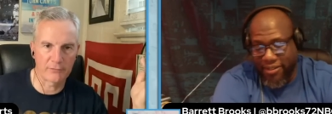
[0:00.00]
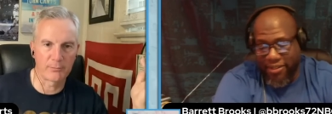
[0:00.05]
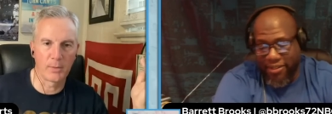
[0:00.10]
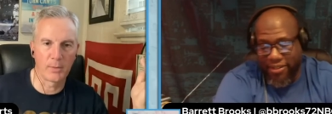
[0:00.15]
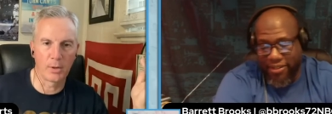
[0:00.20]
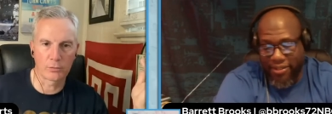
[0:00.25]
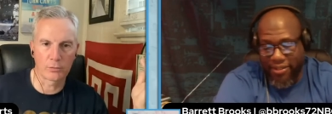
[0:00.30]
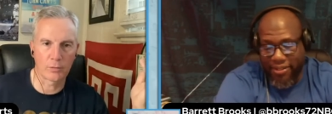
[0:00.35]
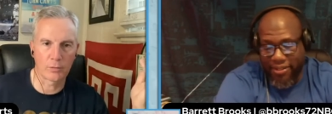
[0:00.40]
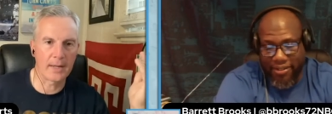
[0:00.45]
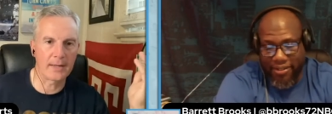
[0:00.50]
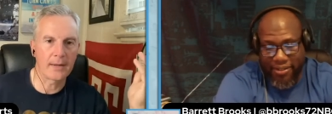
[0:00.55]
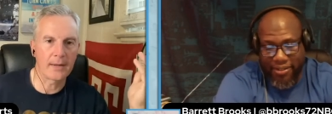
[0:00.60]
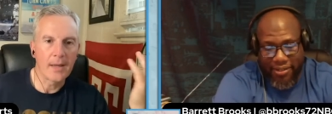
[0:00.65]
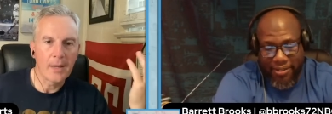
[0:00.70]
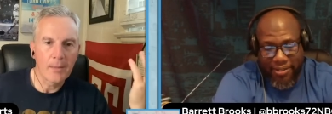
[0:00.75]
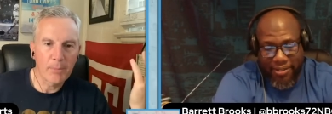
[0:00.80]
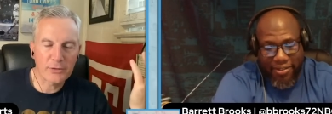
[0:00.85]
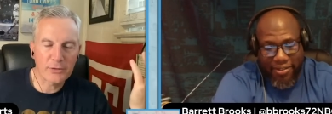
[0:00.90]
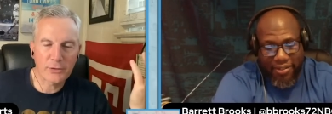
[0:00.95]
Speaker 1: mode, right?
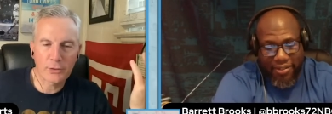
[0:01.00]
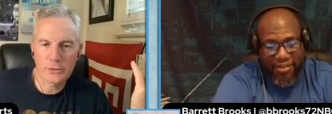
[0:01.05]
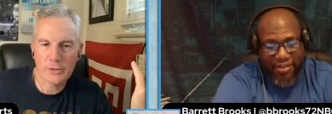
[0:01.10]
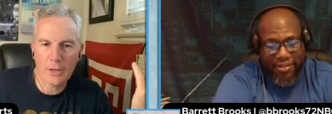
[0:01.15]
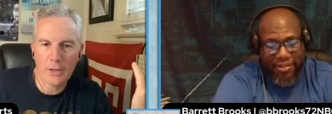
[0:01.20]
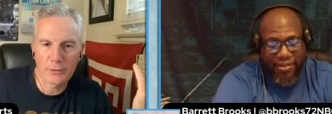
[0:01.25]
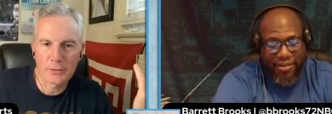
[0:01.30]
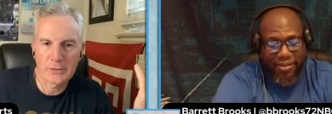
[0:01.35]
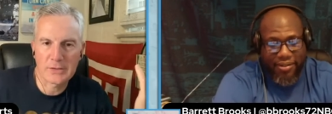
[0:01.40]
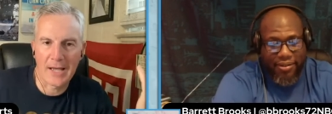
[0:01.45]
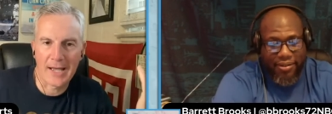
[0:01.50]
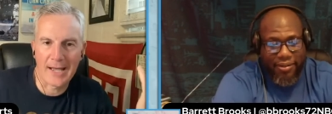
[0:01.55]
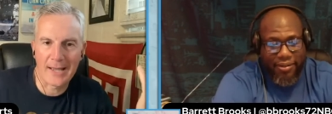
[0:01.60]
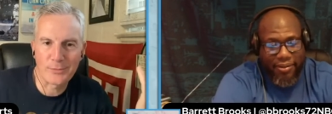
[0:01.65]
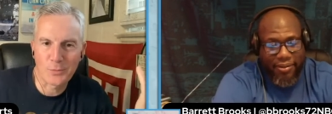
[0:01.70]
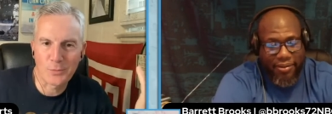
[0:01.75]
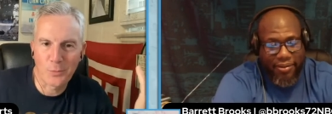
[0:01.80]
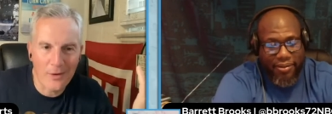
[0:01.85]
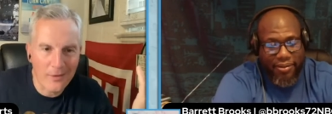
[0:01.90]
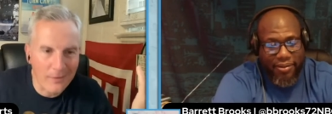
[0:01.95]
Mm-hmm. But there's other
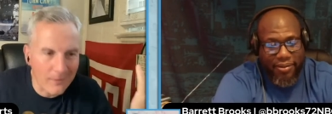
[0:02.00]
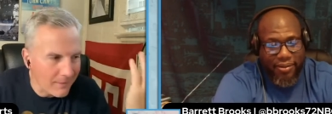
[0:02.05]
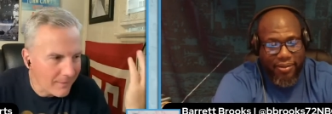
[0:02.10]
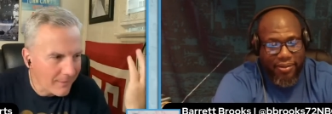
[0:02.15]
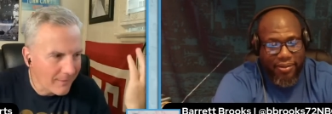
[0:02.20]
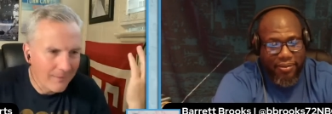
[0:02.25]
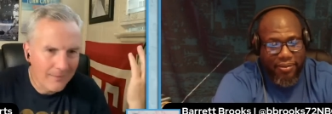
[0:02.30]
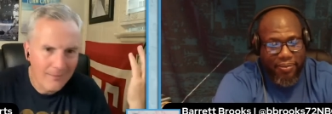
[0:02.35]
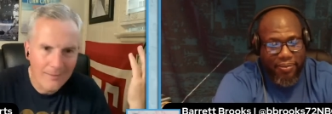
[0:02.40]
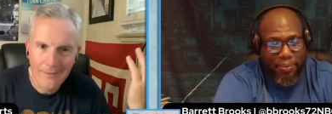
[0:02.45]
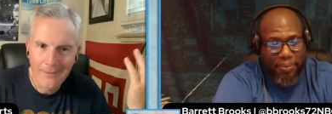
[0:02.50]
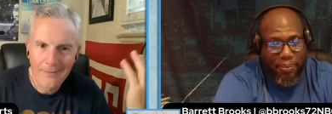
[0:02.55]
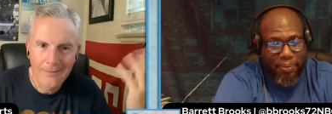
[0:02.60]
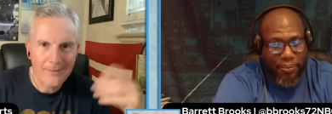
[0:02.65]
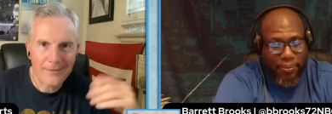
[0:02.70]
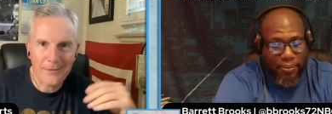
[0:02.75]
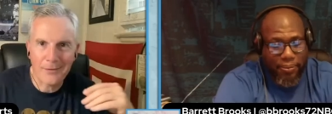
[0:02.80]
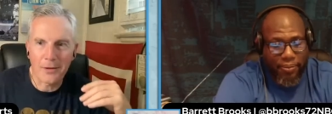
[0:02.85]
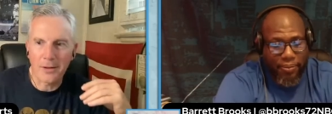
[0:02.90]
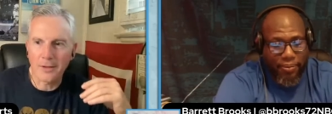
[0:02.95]
times where
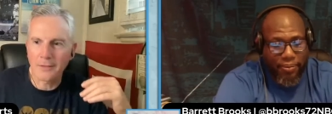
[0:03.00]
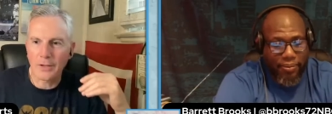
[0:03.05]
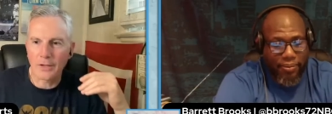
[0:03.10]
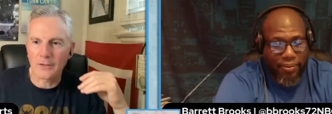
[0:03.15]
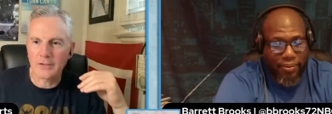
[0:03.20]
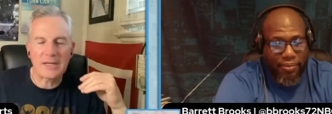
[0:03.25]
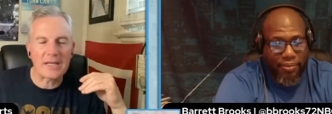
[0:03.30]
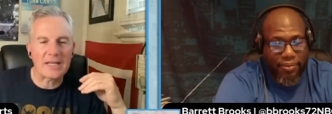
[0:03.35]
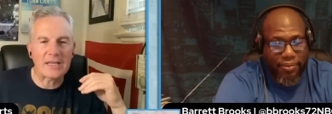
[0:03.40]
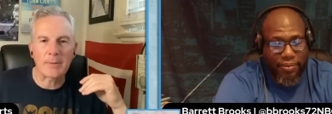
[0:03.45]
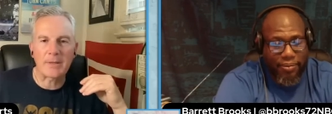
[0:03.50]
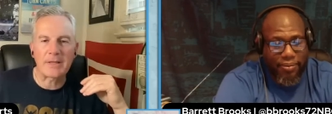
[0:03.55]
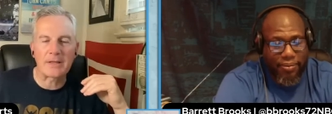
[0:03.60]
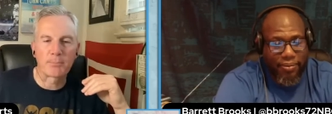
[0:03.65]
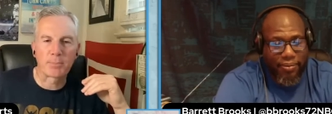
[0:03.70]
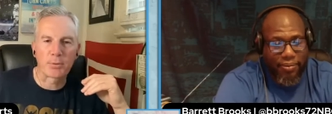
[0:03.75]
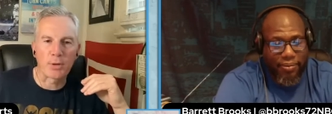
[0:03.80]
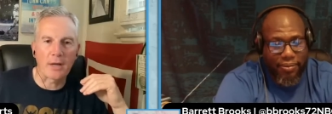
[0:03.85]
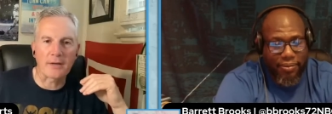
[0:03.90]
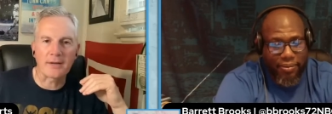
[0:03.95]
it, it, doesn't need to be
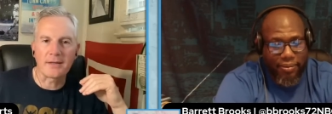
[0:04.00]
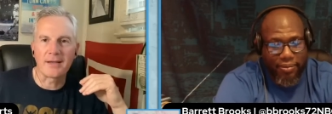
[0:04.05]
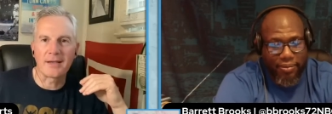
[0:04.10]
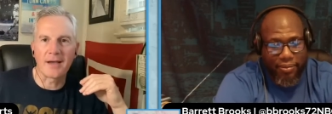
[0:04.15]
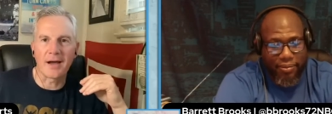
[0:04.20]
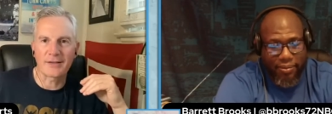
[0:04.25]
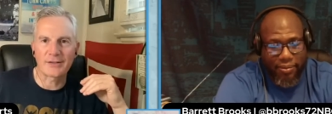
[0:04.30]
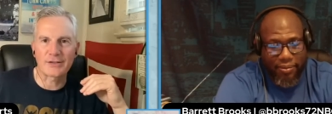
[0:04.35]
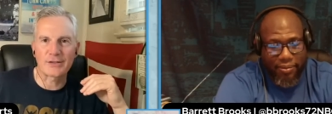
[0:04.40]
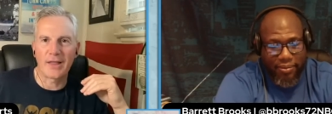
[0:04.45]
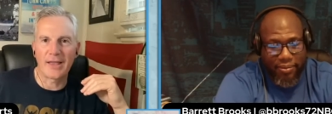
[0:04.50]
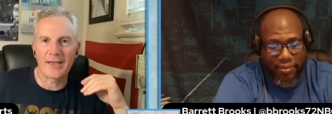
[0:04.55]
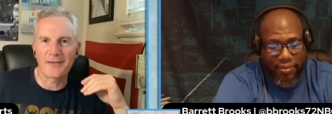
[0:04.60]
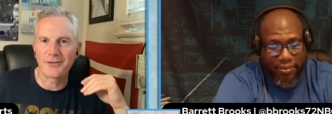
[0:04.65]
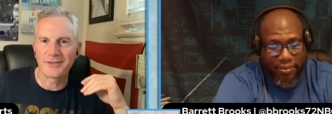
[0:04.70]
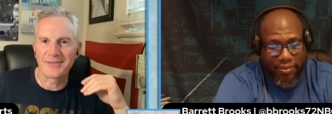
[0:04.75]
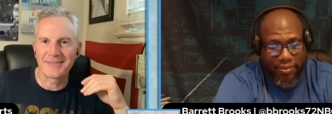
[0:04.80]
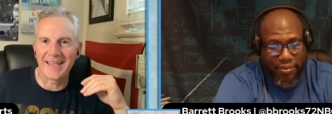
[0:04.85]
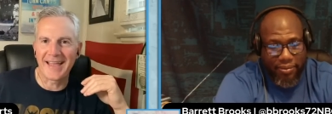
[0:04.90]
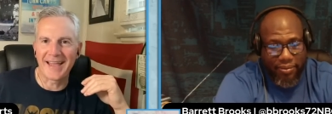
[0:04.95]
blood and guts,
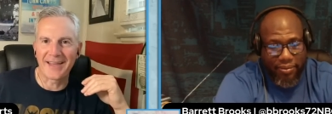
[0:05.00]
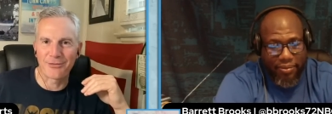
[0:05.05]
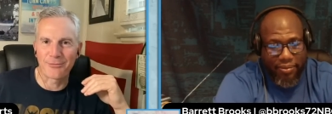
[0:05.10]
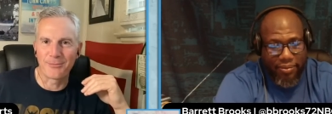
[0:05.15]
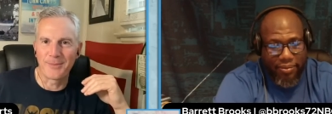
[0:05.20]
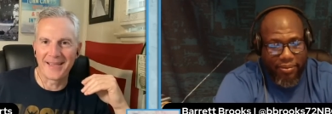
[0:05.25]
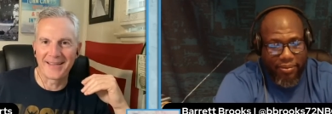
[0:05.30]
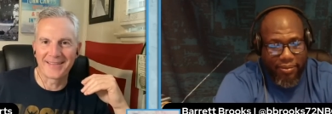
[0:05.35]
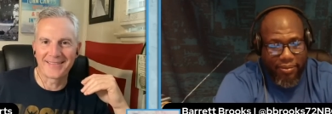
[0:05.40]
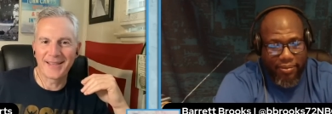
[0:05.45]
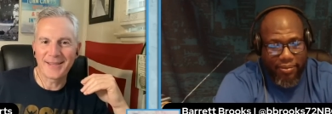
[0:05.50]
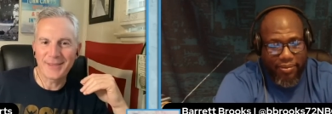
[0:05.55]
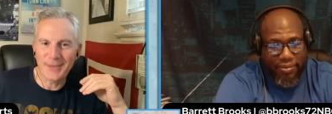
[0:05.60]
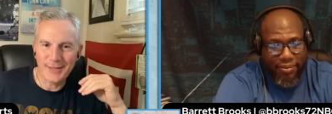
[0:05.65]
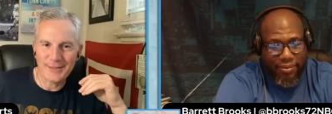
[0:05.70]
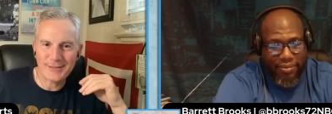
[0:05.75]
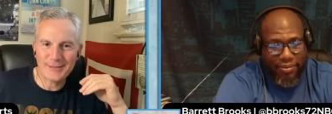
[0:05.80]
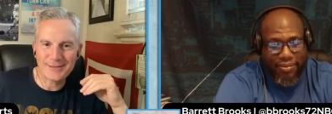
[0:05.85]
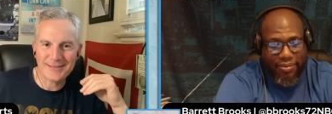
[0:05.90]
life and death, man. Let let's